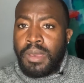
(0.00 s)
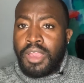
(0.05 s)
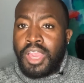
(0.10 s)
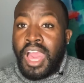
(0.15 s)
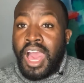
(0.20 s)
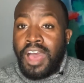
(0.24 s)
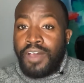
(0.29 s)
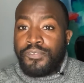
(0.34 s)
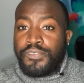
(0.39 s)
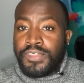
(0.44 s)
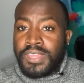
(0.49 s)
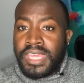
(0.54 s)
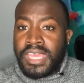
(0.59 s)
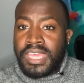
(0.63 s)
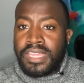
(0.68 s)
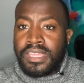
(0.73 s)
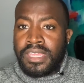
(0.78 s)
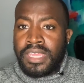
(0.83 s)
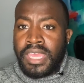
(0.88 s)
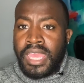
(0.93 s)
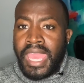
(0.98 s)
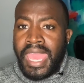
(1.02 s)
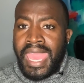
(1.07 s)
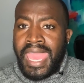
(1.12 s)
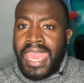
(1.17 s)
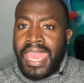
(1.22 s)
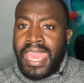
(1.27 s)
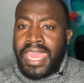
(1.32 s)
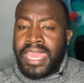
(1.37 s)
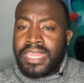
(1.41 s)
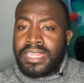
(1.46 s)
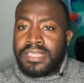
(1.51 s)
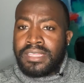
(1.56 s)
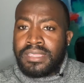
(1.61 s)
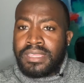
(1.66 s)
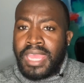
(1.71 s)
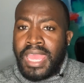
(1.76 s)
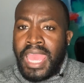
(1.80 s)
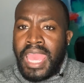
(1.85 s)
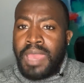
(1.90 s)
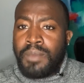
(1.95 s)
confident, and
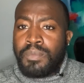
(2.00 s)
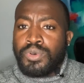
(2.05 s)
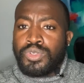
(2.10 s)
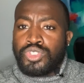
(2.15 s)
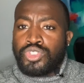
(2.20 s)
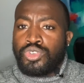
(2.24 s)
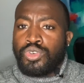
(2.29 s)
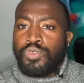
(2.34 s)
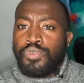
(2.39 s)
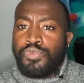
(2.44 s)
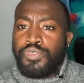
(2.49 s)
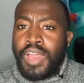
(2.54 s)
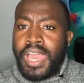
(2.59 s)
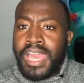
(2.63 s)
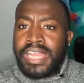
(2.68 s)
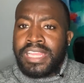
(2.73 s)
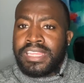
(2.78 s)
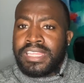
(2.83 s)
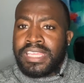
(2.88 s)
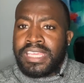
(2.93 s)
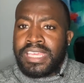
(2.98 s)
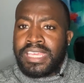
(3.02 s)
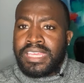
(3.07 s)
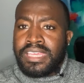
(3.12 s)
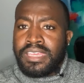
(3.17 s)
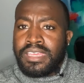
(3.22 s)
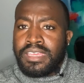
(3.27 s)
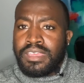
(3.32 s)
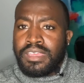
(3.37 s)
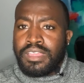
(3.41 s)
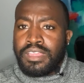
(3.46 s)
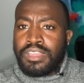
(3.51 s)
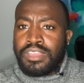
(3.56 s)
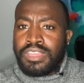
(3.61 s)
able to finally